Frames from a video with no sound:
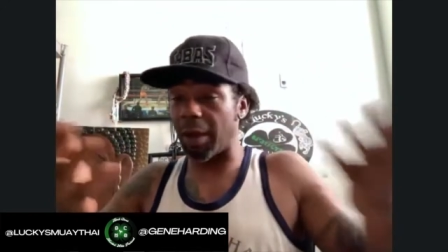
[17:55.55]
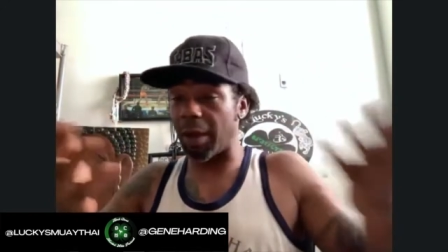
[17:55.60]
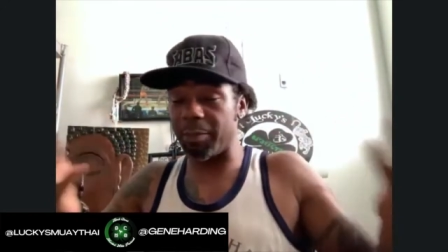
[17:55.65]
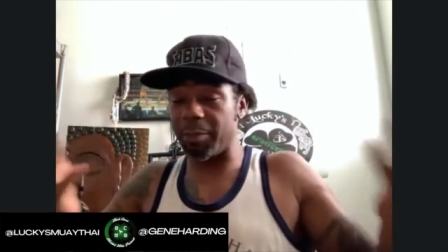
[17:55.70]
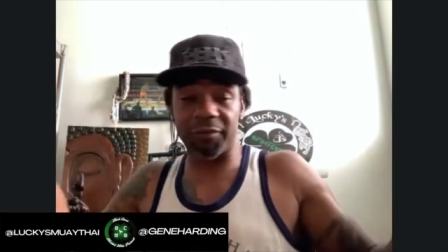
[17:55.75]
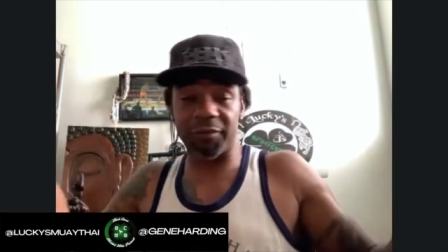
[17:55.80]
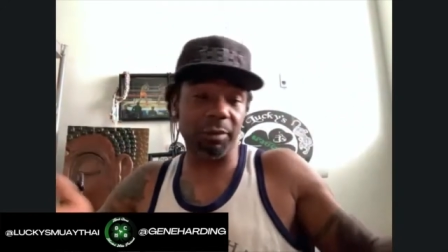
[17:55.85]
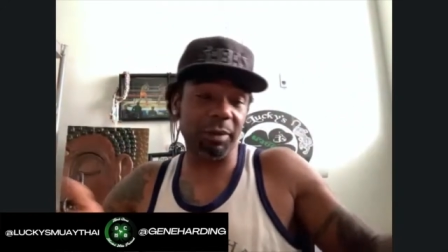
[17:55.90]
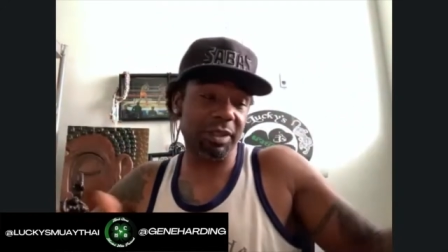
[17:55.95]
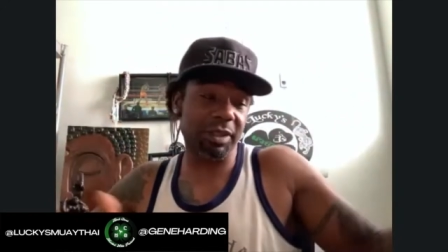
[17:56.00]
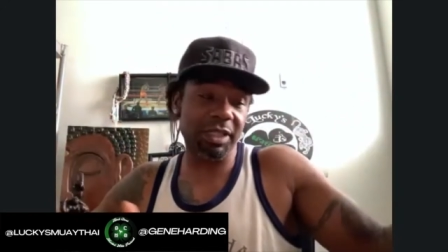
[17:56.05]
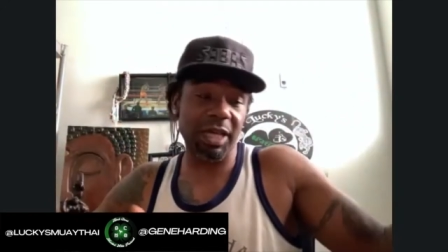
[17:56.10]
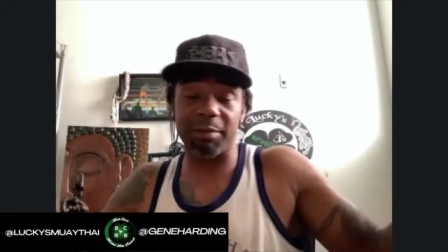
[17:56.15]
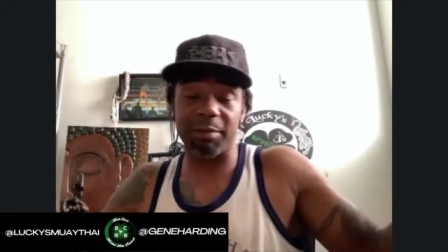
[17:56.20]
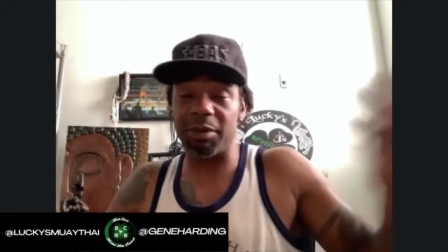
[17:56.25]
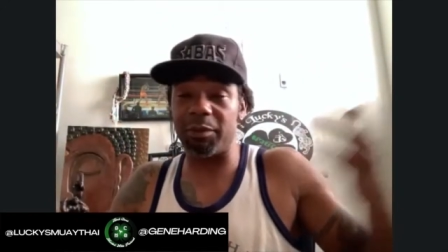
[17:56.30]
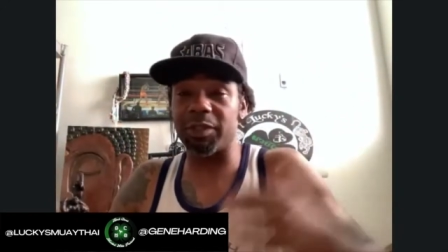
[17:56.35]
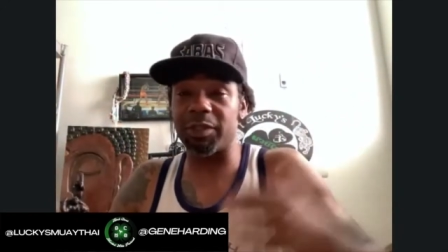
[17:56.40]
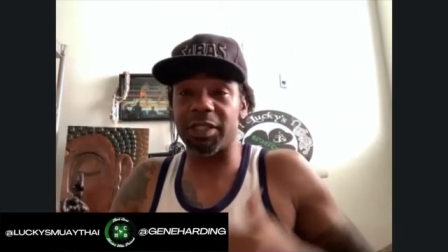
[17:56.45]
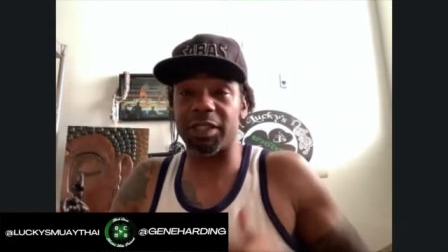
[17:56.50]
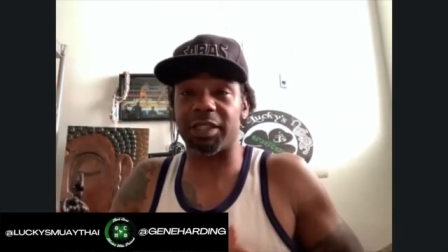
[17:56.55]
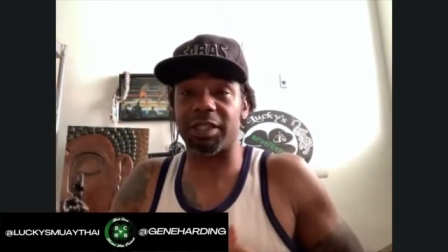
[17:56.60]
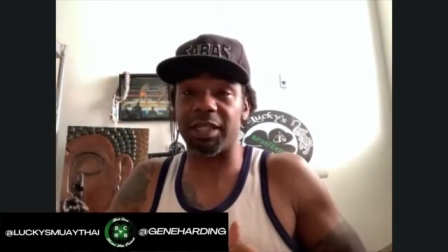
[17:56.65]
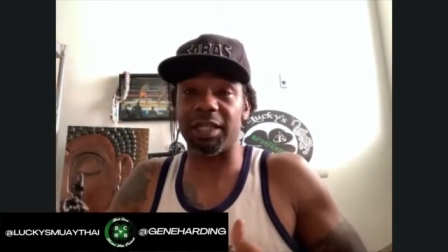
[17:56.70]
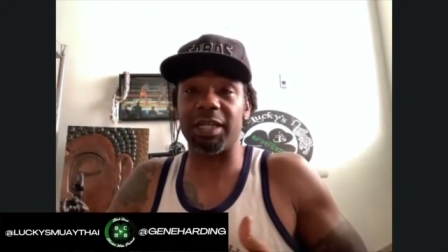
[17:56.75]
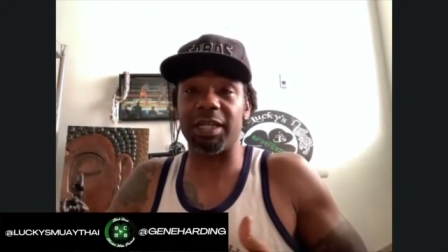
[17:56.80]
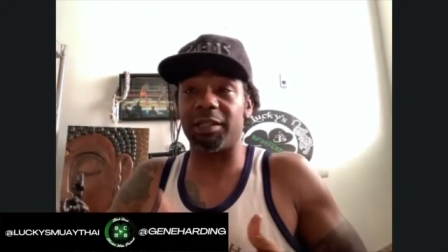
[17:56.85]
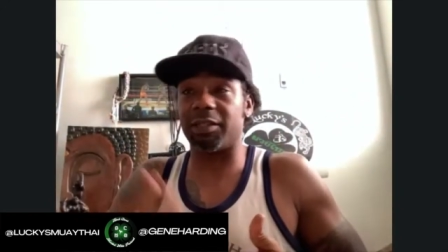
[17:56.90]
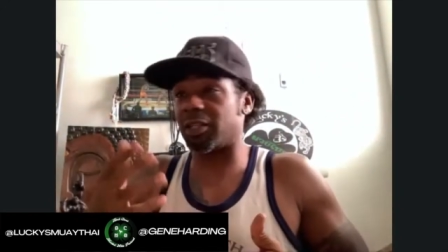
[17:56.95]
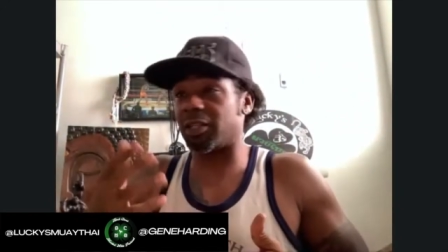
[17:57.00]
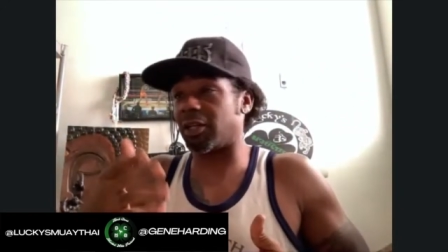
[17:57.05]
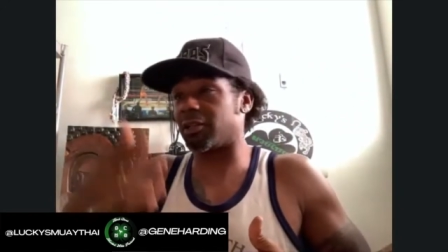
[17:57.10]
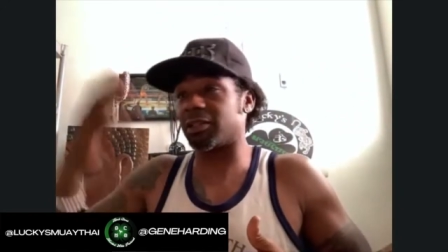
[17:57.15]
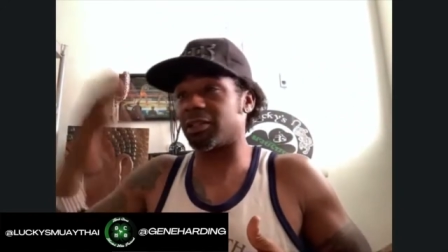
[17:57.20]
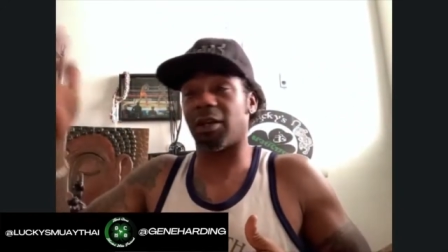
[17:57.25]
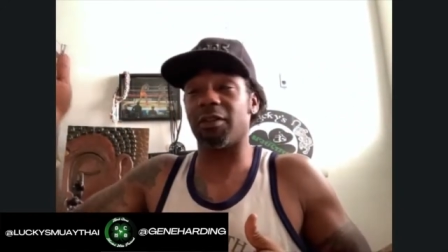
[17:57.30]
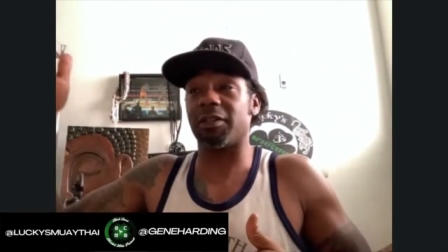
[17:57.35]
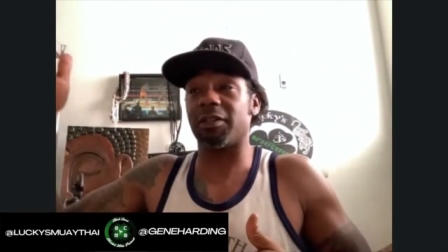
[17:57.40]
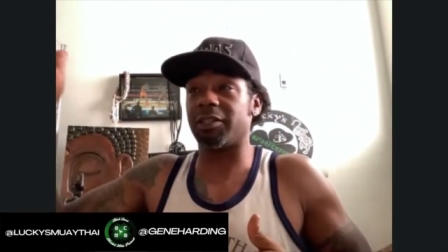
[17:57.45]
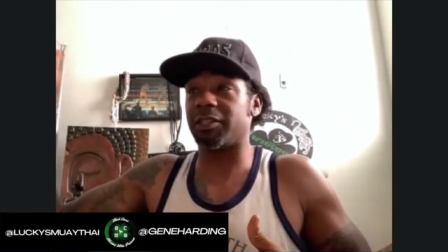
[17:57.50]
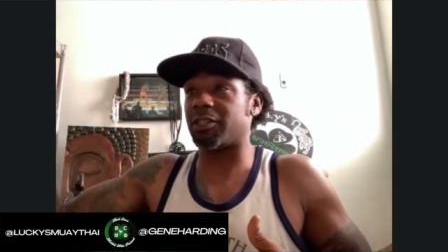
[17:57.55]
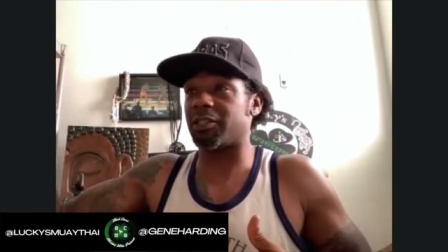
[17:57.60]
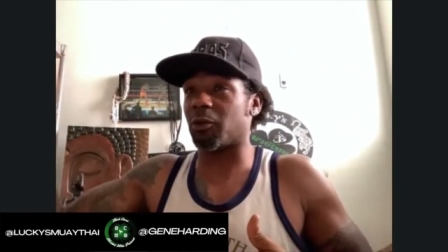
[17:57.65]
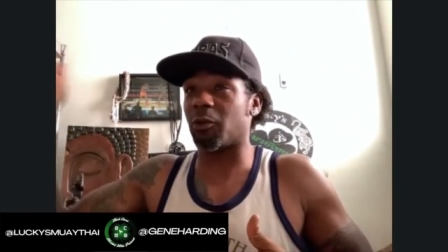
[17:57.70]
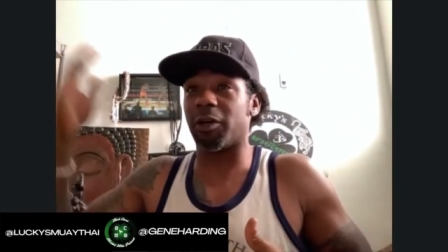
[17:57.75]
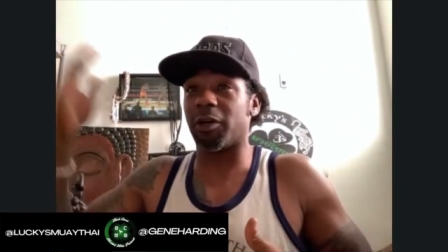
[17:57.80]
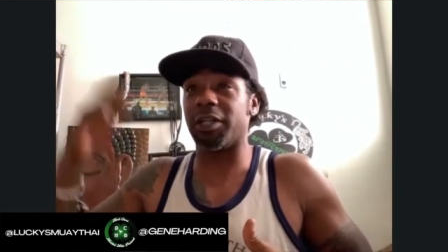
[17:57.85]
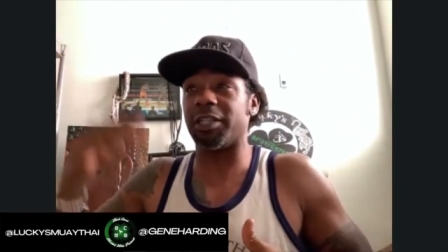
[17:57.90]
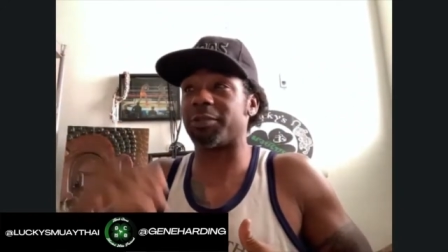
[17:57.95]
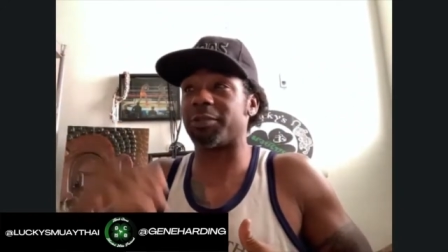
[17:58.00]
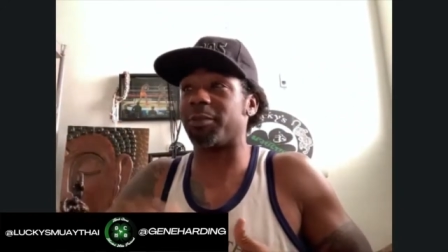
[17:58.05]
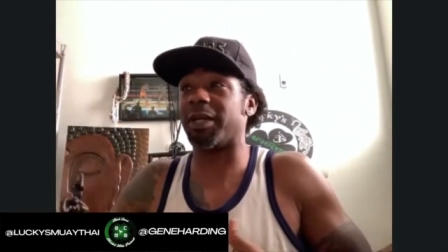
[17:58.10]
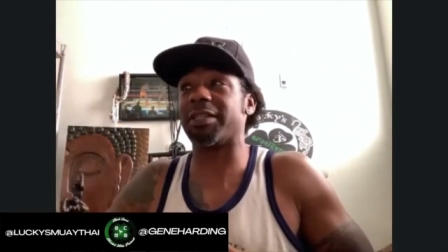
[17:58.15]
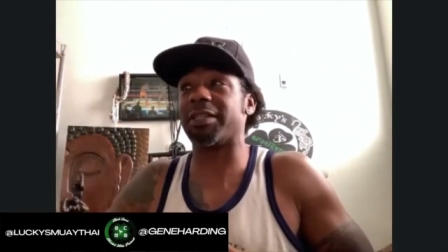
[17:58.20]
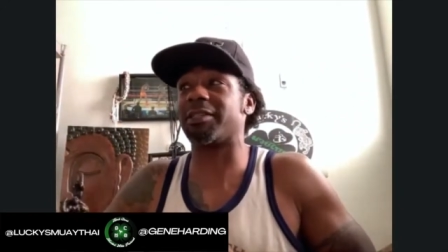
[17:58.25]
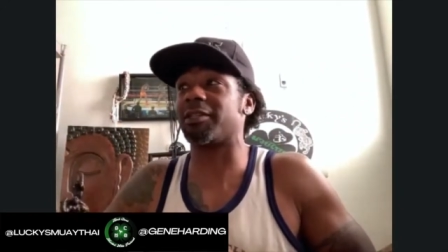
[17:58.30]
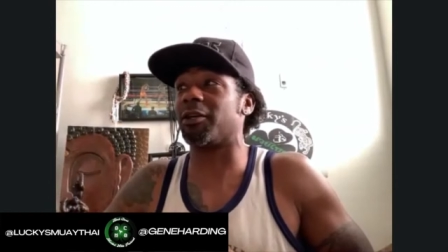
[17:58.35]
I mean, from the time he was a kid, he tells all these stories, man.